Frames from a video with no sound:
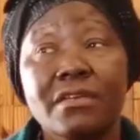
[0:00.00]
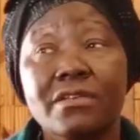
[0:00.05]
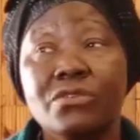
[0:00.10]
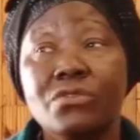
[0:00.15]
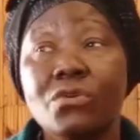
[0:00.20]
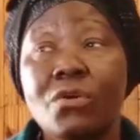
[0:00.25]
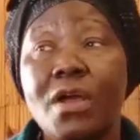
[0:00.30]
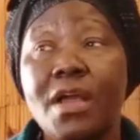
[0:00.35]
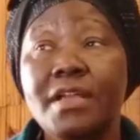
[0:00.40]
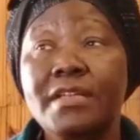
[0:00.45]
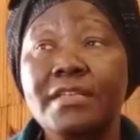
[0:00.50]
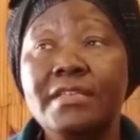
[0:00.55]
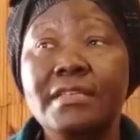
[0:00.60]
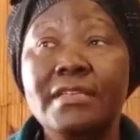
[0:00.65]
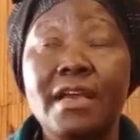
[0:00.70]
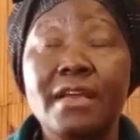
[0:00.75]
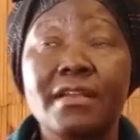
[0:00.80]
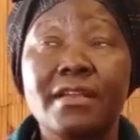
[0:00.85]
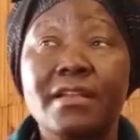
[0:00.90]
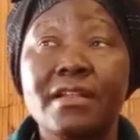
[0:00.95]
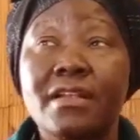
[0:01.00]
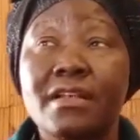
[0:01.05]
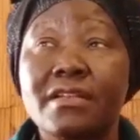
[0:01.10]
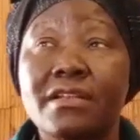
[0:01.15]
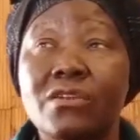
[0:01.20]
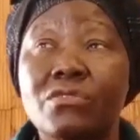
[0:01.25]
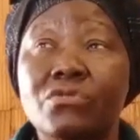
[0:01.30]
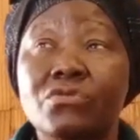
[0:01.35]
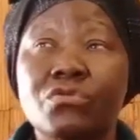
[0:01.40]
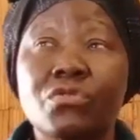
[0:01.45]
So I decided
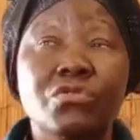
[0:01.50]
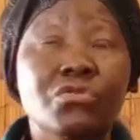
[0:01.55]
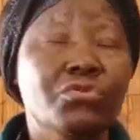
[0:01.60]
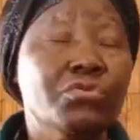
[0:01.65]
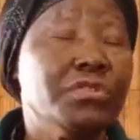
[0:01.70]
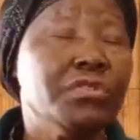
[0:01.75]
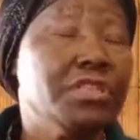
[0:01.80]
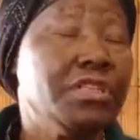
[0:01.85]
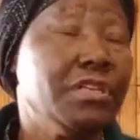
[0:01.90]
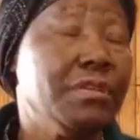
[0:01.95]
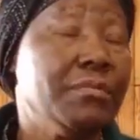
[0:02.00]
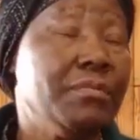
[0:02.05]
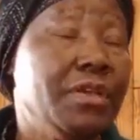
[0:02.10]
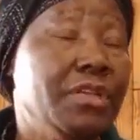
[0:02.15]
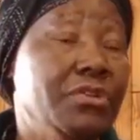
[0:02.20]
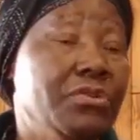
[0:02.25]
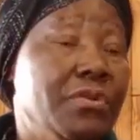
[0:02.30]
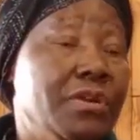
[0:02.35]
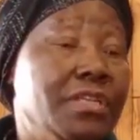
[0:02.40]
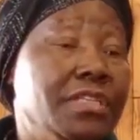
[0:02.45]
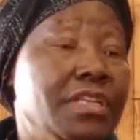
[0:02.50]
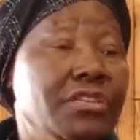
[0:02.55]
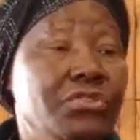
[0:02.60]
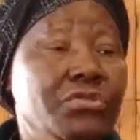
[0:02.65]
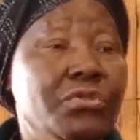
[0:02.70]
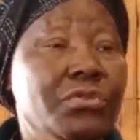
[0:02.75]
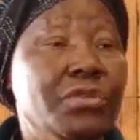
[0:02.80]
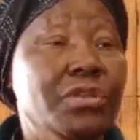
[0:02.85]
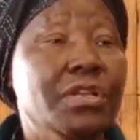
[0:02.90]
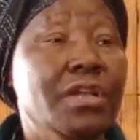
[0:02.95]
that I was going to seek medical
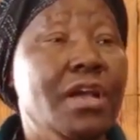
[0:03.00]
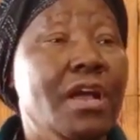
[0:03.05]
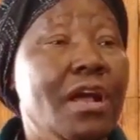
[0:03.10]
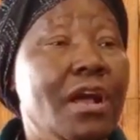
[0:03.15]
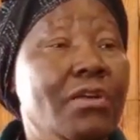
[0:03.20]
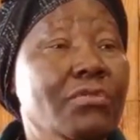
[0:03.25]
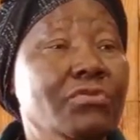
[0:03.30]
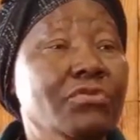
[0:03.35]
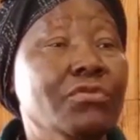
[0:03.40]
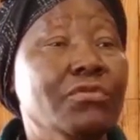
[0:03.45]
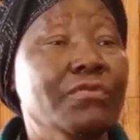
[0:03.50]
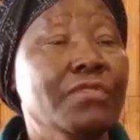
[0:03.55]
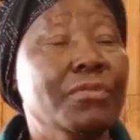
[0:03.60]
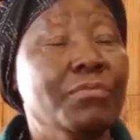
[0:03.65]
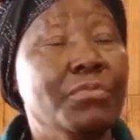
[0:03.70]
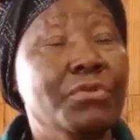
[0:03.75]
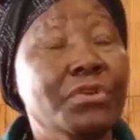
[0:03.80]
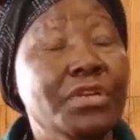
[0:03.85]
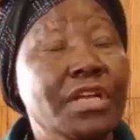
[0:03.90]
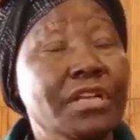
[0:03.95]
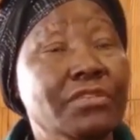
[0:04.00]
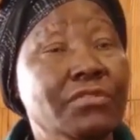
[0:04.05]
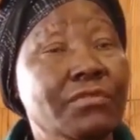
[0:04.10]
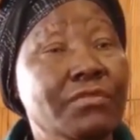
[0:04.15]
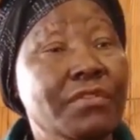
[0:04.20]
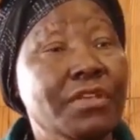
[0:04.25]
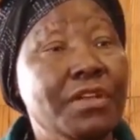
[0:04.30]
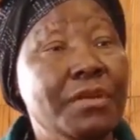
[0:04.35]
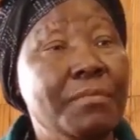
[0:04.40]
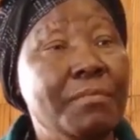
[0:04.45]
attention out of the borders
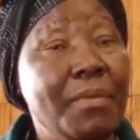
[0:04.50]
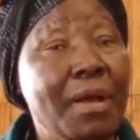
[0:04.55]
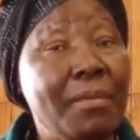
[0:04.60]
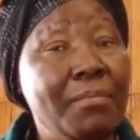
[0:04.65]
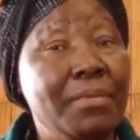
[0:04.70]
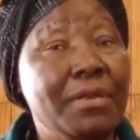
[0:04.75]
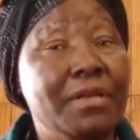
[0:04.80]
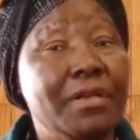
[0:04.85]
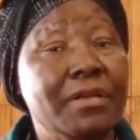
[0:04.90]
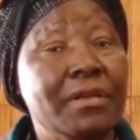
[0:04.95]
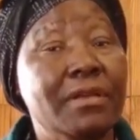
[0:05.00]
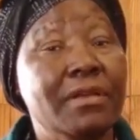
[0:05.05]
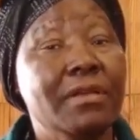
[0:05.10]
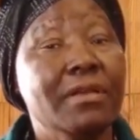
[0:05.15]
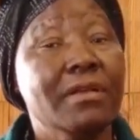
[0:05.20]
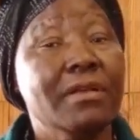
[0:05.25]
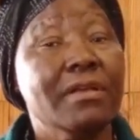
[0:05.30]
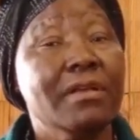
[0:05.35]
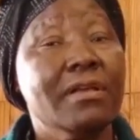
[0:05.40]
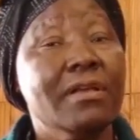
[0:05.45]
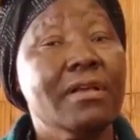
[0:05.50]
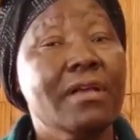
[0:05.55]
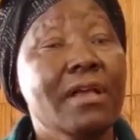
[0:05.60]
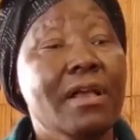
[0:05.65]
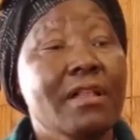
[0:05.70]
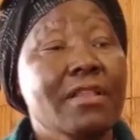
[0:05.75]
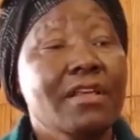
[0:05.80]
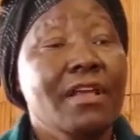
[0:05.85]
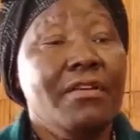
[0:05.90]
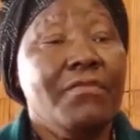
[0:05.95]
of the Republic.
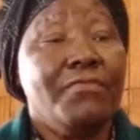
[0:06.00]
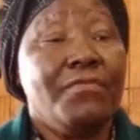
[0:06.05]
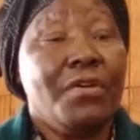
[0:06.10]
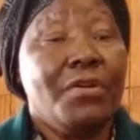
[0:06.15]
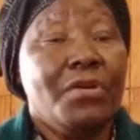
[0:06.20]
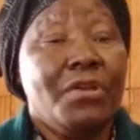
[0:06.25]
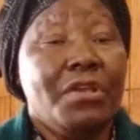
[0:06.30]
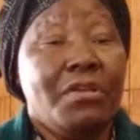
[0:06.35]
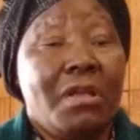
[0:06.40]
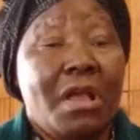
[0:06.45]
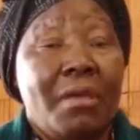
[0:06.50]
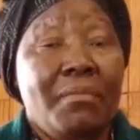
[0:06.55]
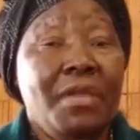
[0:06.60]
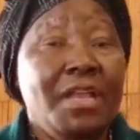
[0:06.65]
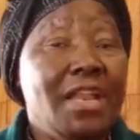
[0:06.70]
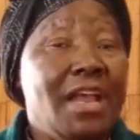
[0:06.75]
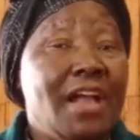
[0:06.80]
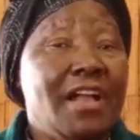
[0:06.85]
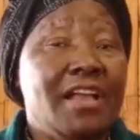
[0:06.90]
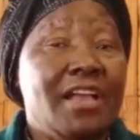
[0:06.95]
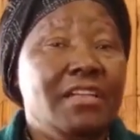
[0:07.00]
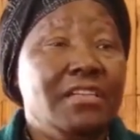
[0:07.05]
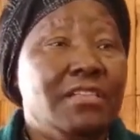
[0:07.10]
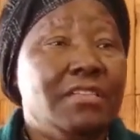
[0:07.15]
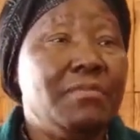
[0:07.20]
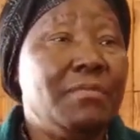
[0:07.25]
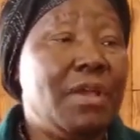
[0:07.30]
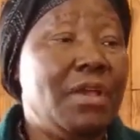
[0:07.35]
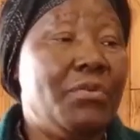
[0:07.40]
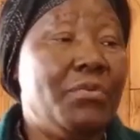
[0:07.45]
And therefore, I mean,
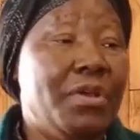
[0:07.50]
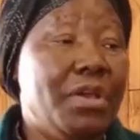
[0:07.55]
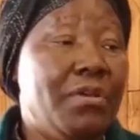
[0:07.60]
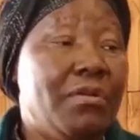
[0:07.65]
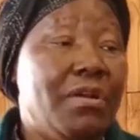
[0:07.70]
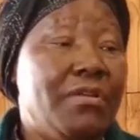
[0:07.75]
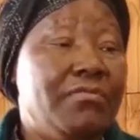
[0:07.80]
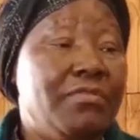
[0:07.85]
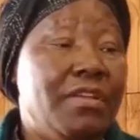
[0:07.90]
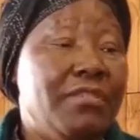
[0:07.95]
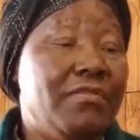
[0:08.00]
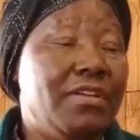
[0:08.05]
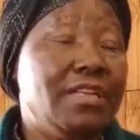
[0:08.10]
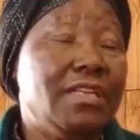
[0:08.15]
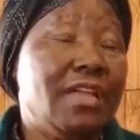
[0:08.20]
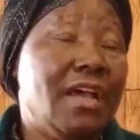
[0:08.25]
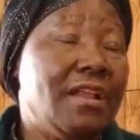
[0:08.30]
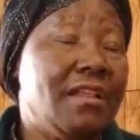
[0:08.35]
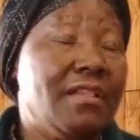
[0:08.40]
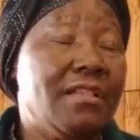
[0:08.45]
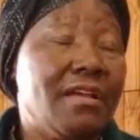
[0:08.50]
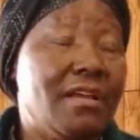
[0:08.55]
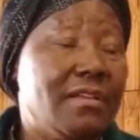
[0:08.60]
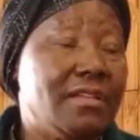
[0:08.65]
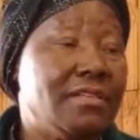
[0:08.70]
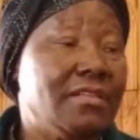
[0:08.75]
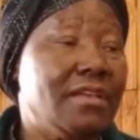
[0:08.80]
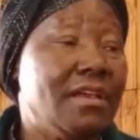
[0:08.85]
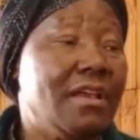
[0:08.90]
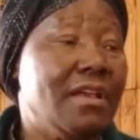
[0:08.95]
against my will, I've never done
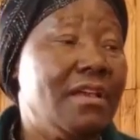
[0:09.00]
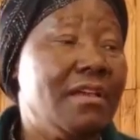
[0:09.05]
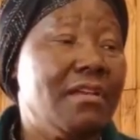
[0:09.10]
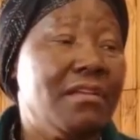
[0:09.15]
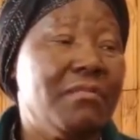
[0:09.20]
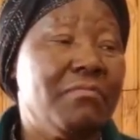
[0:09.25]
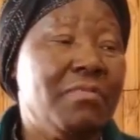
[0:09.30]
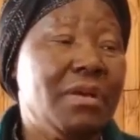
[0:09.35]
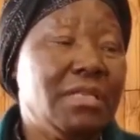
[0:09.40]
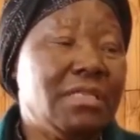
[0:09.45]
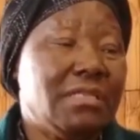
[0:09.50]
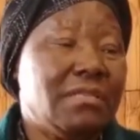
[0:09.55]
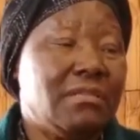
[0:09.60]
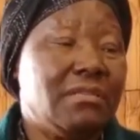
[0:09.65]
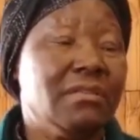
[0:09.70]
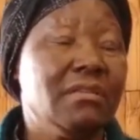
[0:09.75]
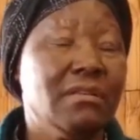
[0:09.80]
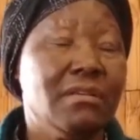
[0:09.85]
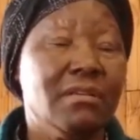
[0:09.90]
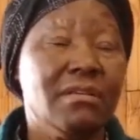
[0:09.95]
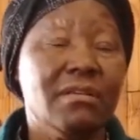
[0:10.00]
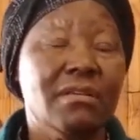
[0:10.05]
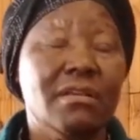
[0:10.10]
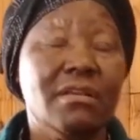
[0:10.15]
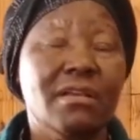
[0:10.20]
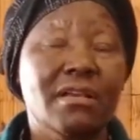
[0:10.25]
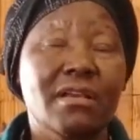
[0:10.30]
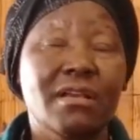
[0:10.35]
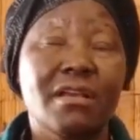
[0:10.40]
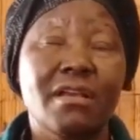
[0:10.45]
that. but
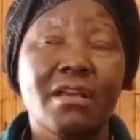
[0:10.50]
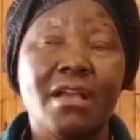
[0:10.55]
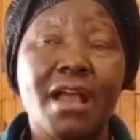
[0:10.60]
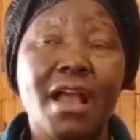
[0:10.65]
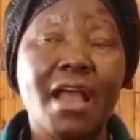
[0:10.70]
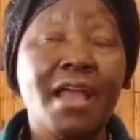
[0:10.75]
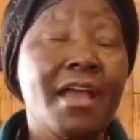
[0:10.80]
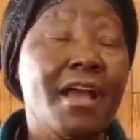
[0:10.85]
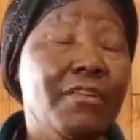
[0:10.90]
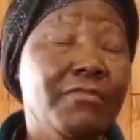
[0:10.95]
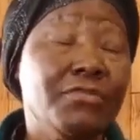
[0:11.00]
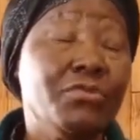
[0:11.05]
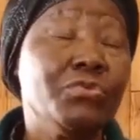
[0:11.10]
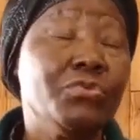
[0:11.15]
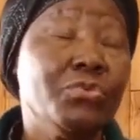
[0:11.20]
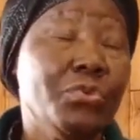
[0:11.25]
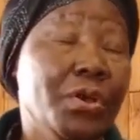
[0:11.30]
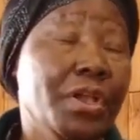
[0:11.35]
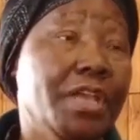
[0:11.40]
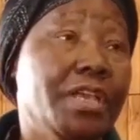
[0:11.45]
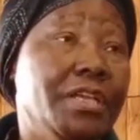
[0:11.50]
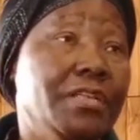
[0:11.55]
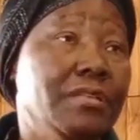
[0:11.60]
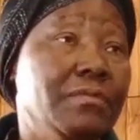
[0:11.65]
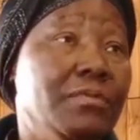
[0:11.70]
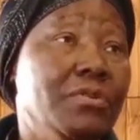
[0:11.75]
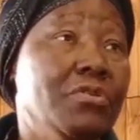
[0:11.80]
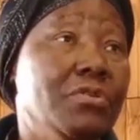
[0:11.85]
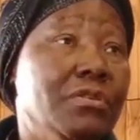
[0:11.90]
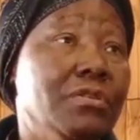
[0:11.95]
uh, I have to do
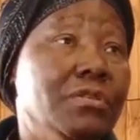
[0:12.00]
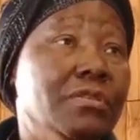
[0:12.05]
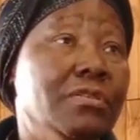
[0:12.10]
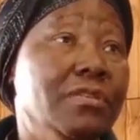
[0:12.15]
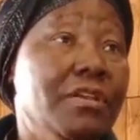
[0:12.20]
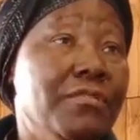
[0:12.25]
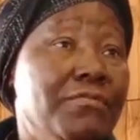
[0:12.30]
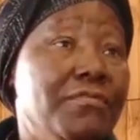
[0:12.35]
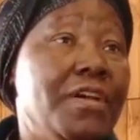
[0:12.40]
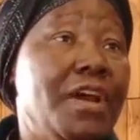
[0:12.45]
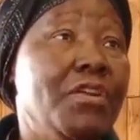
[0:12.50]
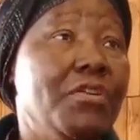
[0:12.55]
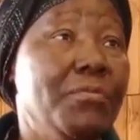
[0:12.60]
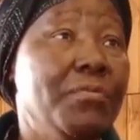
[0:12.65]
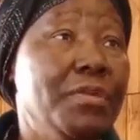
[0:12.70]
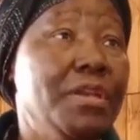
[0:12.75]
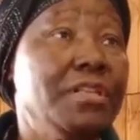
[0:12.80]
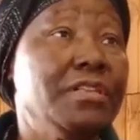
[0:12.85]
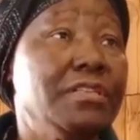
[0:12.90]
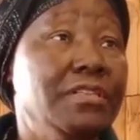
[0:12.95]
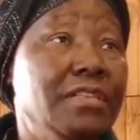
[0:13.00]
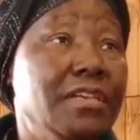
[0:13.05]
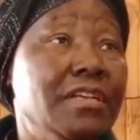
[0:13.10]
it because the environment is